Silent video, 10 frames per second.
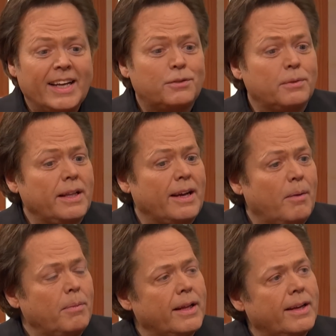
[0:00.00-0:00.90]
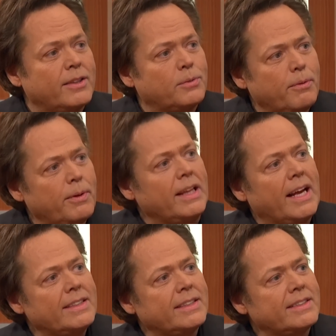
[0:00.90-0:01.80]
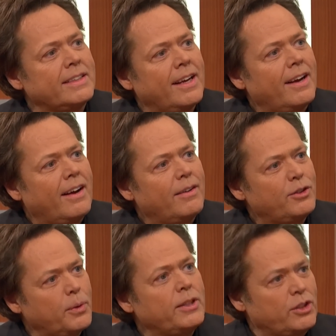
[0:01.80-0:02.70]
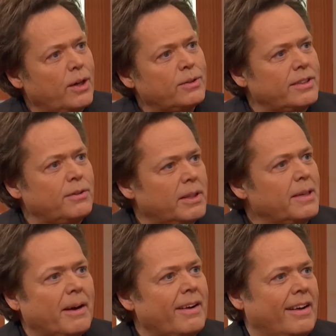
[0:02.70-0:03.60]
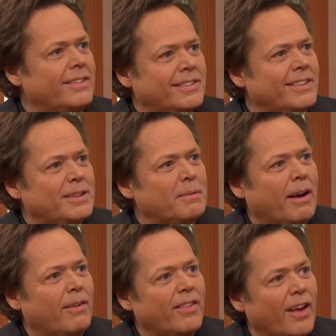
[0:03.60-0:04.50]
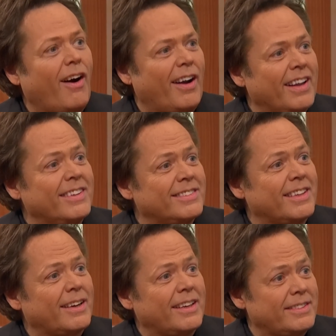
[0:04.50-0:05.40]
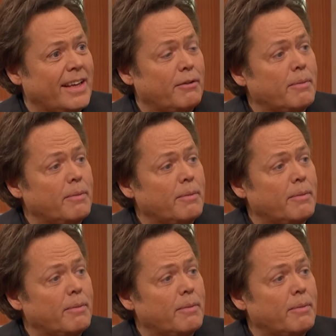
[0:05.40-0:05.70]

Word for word: it's really humbling because we realize it's. Doing shows isn't really about us. It's about the audience, like I say,